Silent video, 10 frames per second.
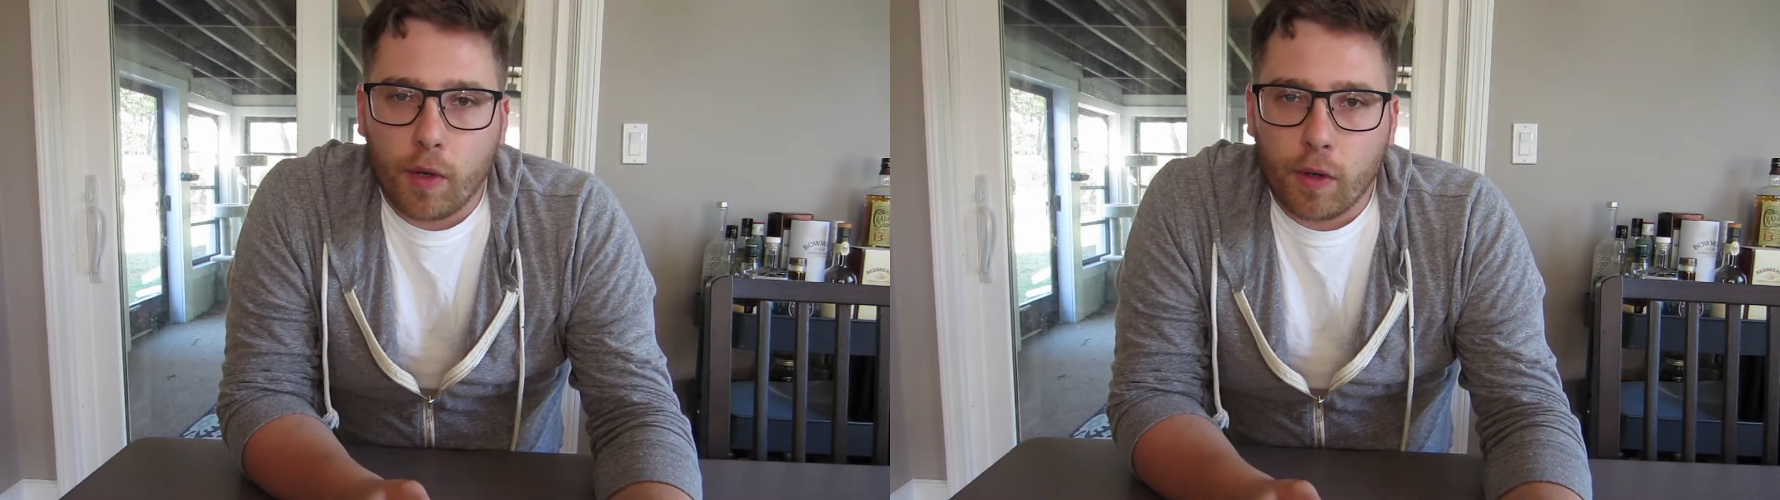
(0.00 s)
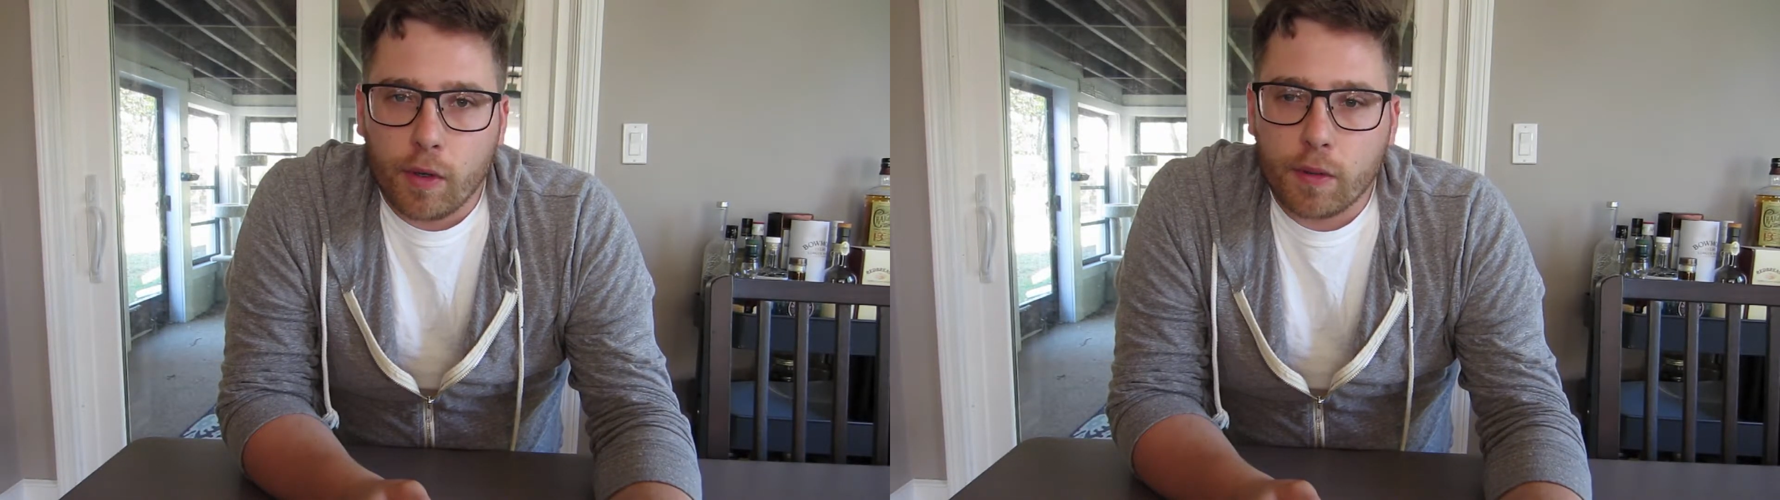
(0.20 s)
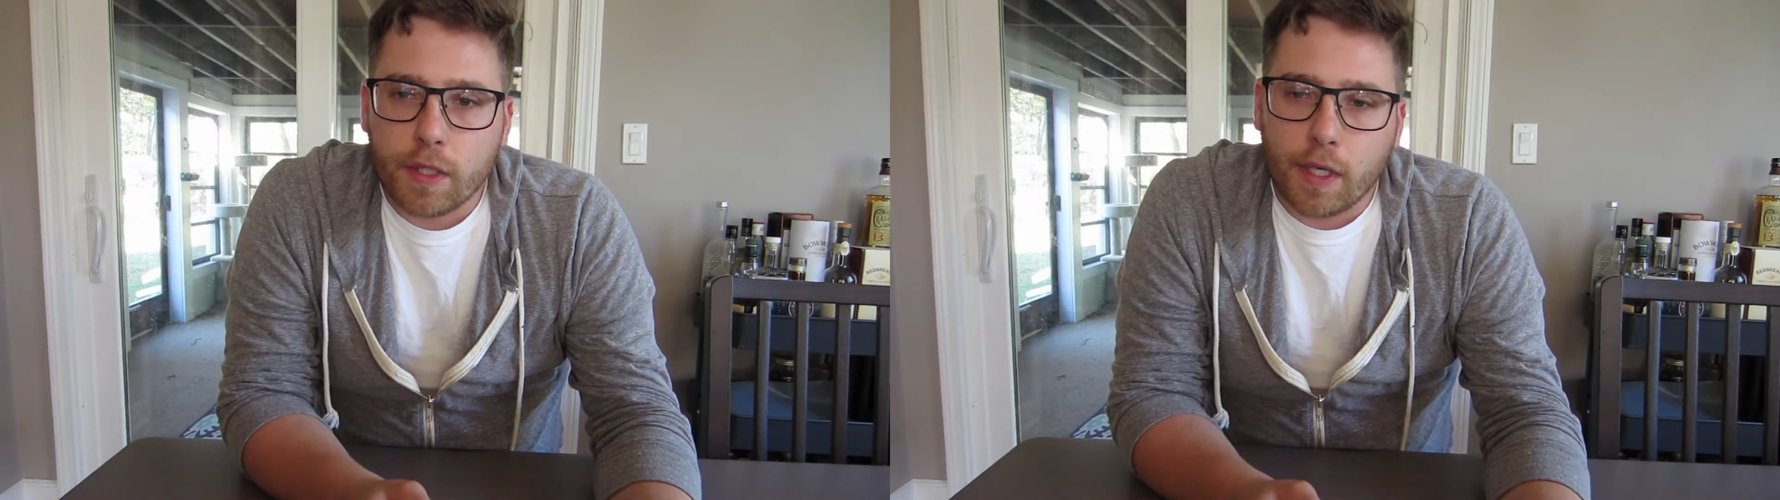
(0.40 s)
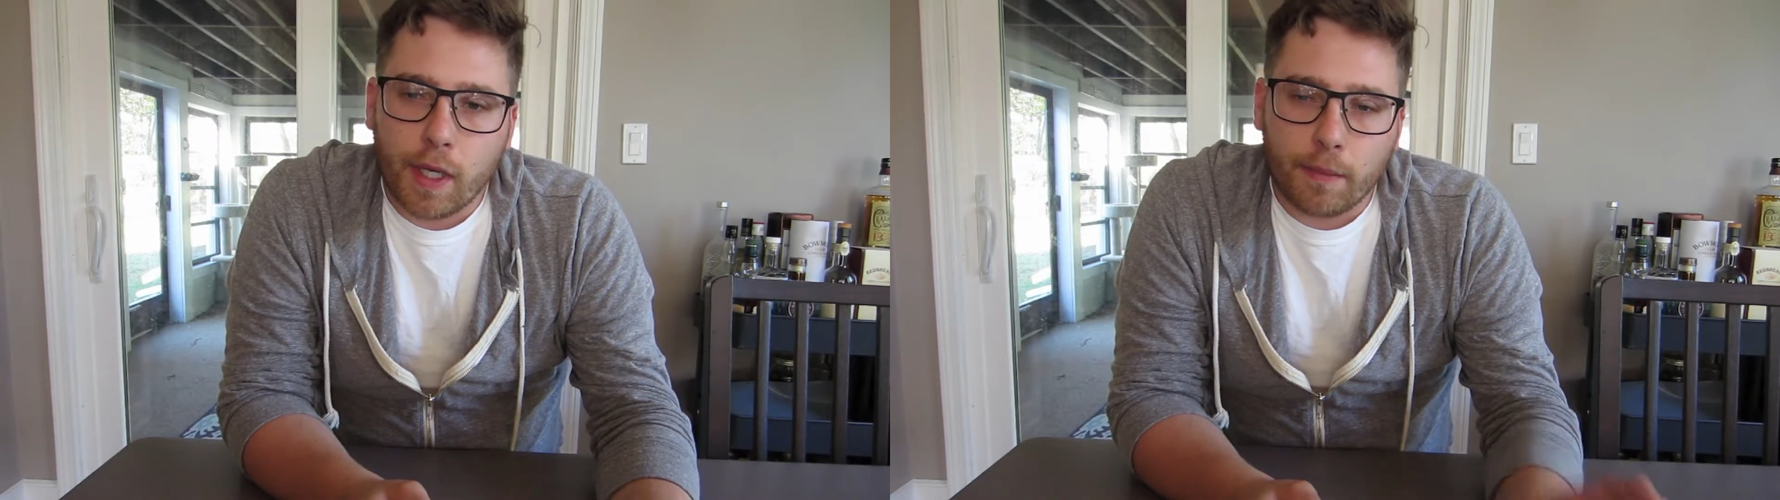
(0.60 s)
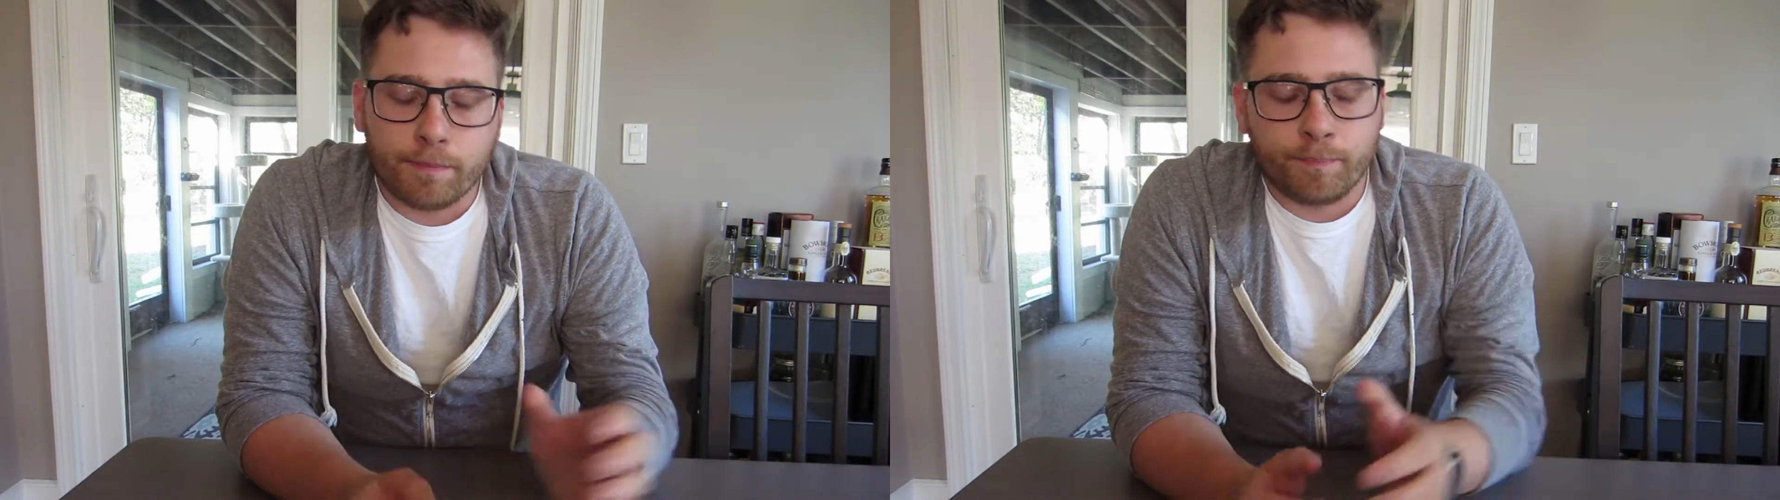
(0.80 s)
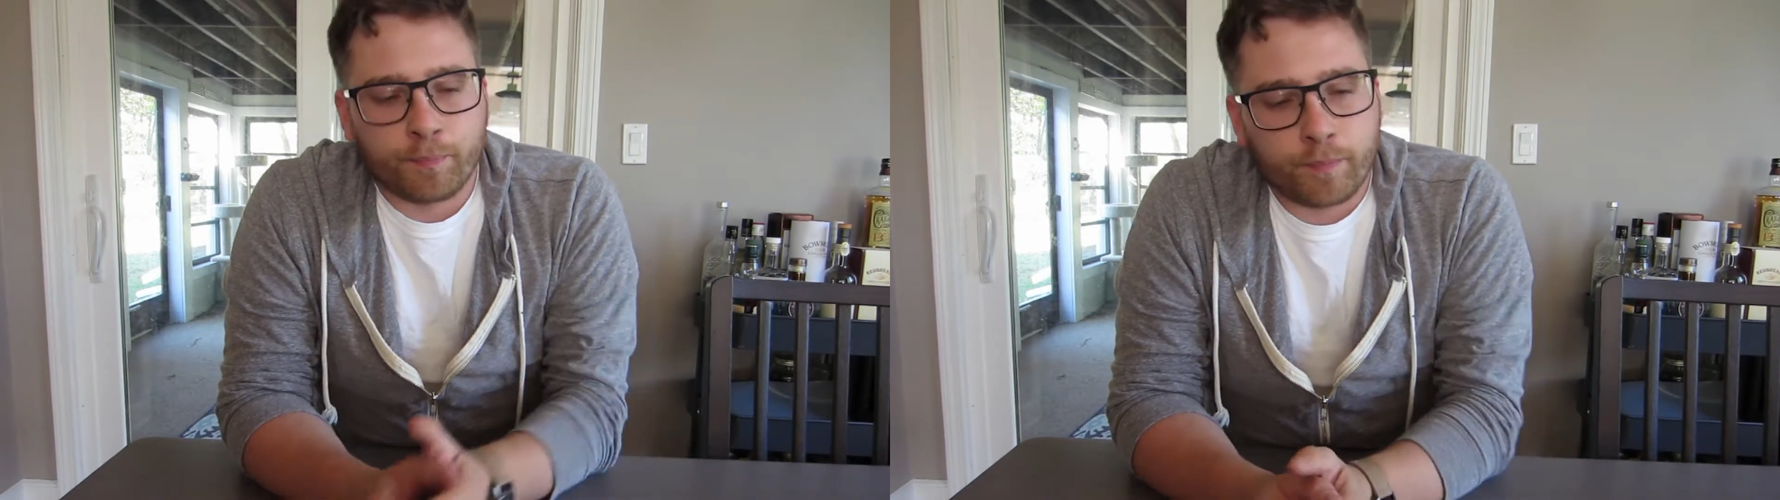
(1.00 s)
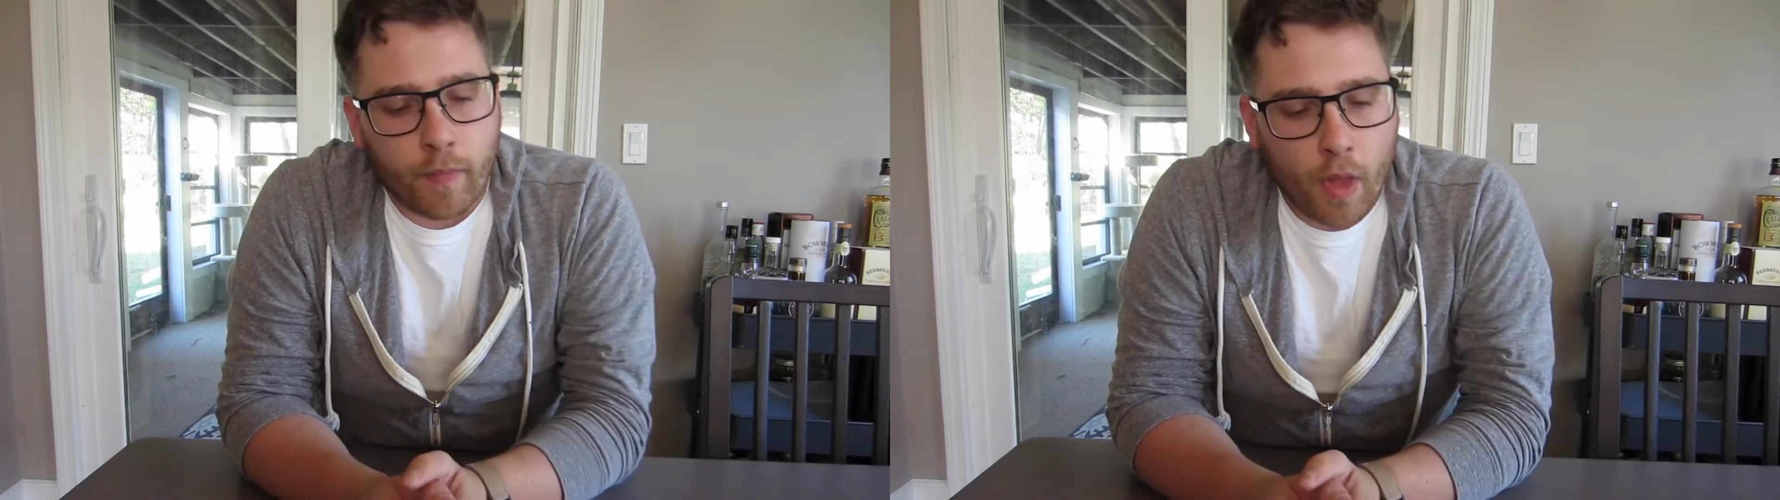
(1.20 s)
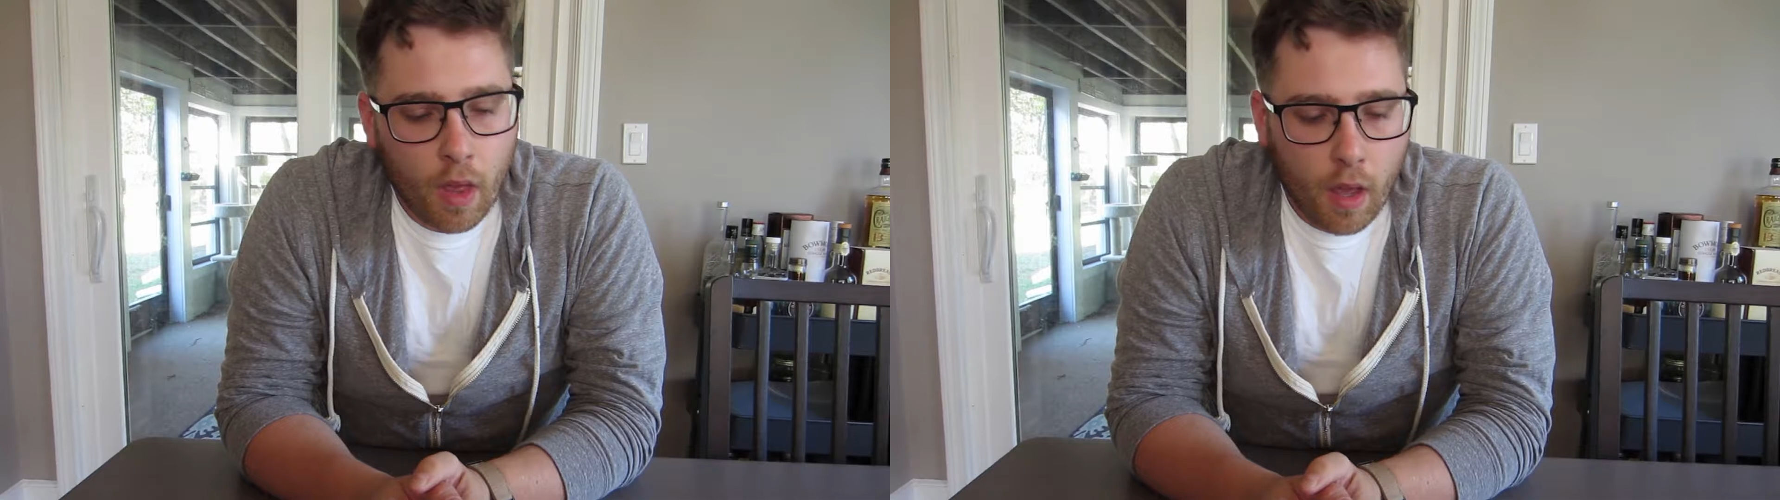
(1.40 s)
when you're using
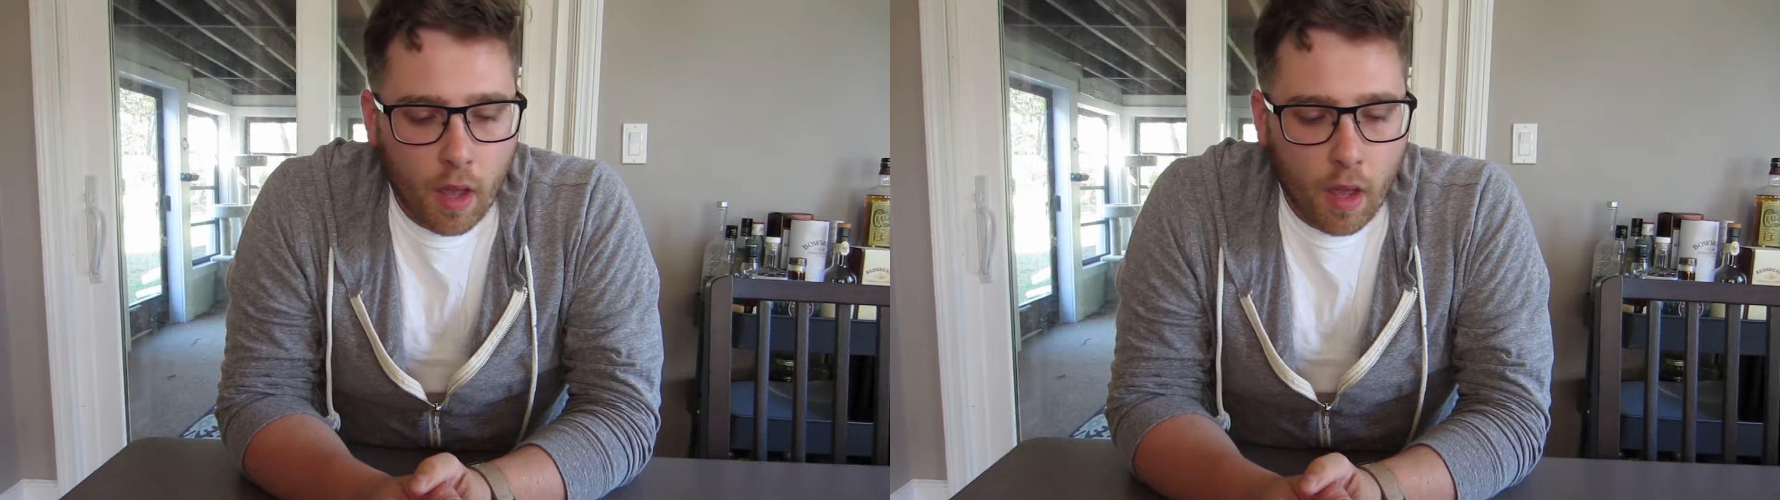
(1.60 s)
it.